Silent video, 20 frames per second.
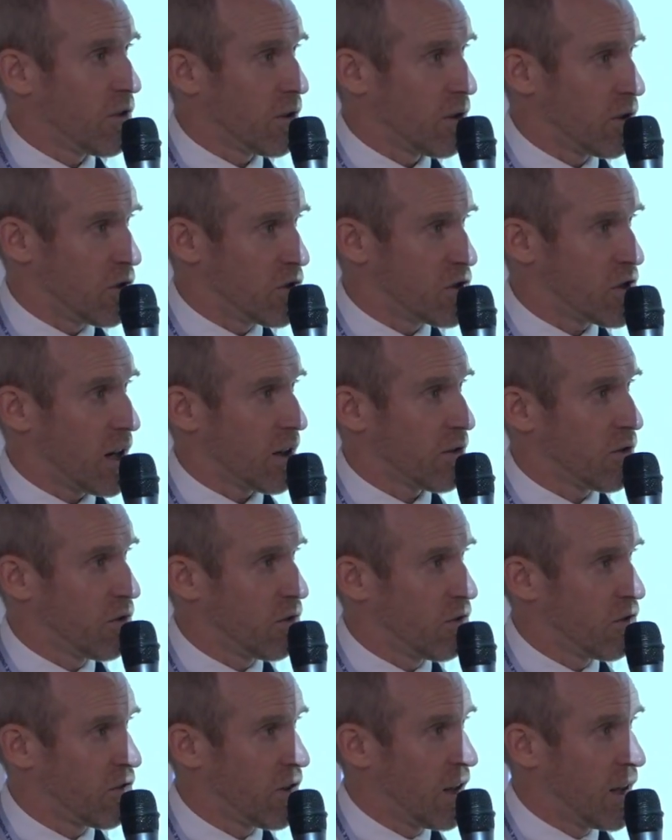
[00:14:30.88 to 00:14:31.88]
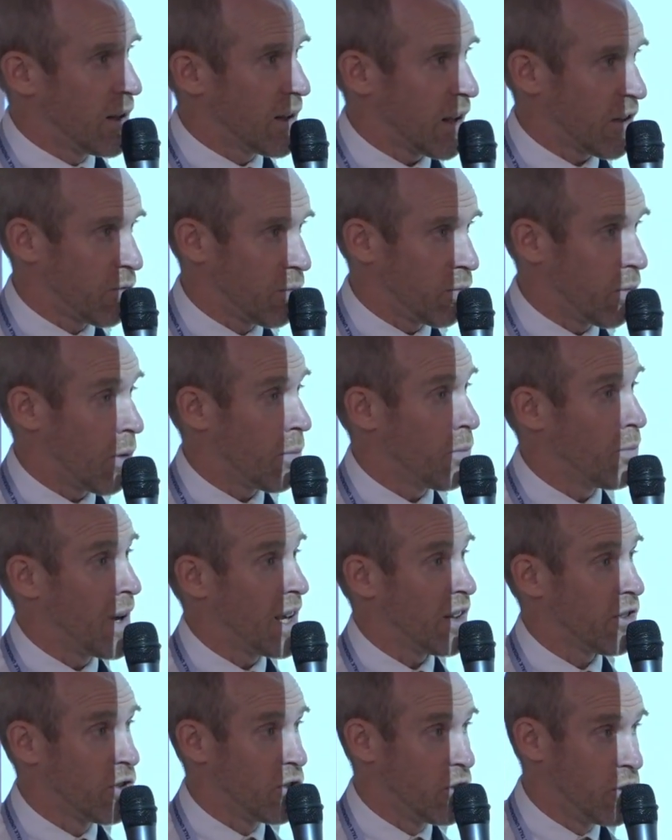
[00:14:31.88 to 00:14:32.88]
and contractors. That's what
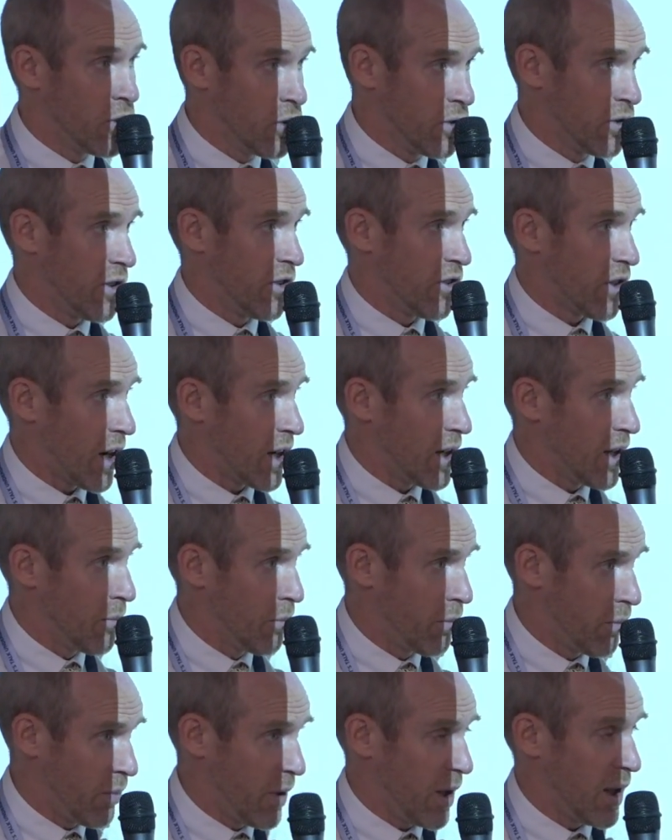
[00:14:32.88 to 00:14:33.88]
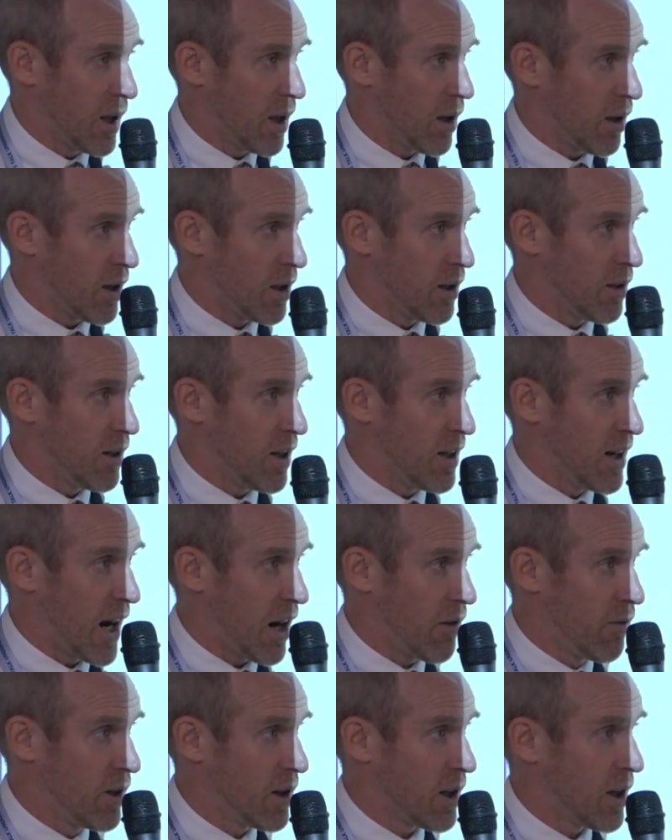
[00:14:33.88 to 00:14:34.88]
makes good design
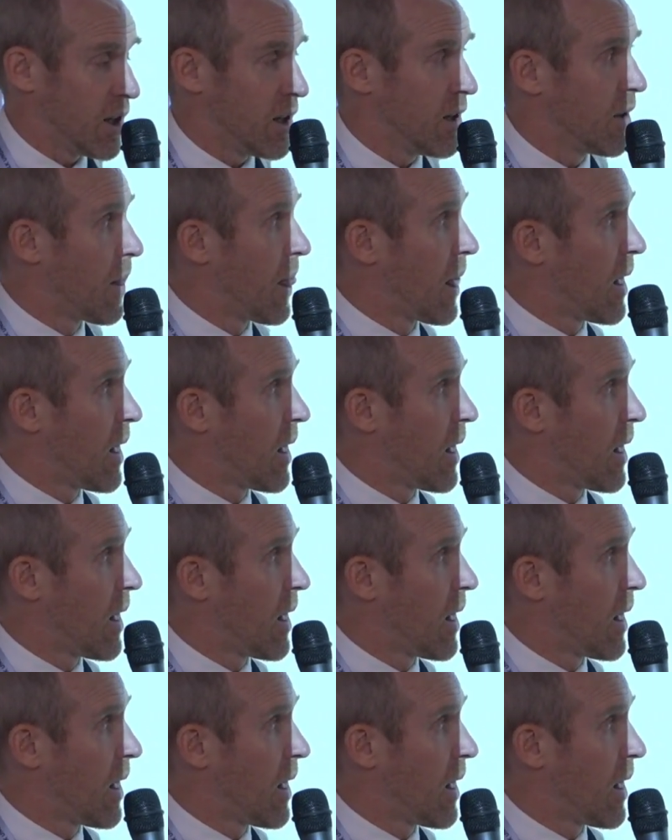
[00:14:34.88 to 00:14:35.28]
inherently.